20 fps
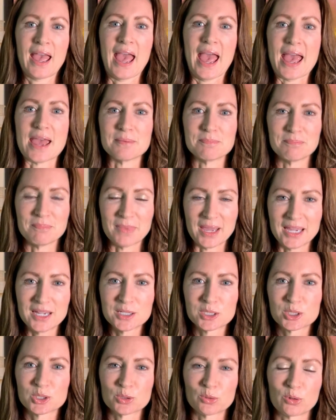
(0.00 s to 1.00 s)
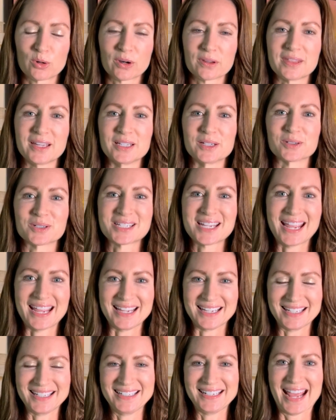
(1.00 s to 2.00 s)
and make sure that you're
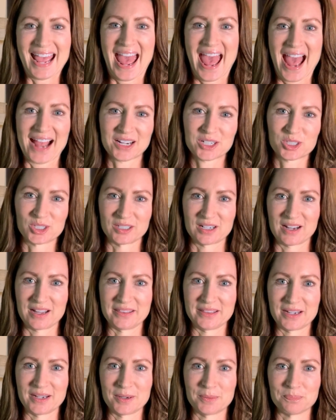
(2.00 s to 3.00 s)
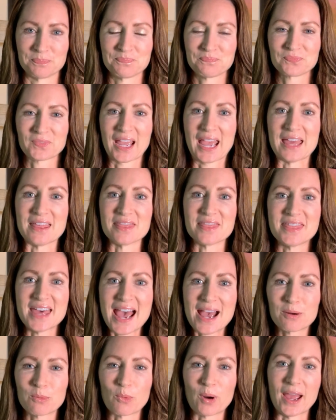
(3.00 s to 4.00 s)
taking action on them. And
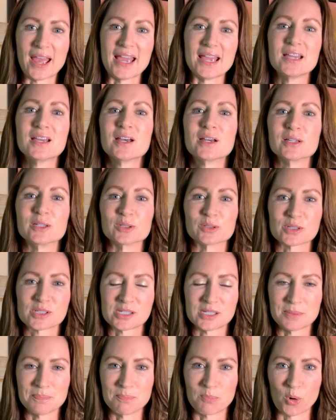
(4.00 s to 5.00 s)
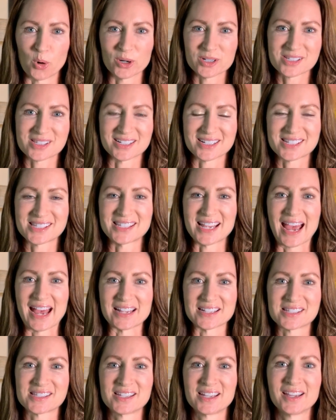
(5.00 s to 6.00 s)
that way, you'll see more
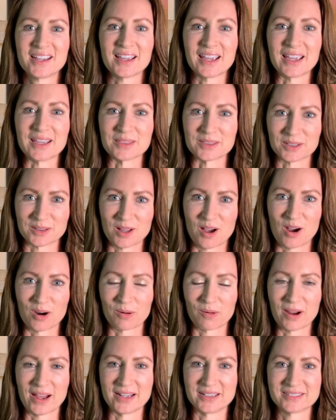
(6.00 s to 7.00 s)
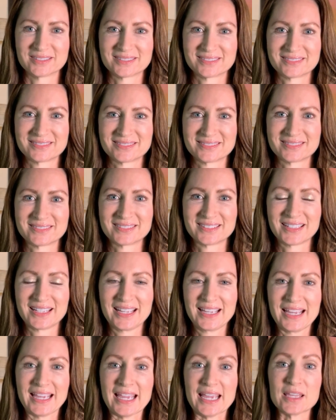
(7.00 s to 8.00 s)
success in the long run.
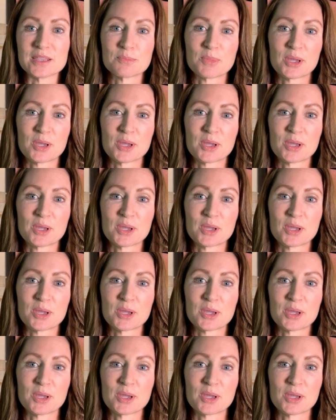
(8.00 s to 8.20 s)
In the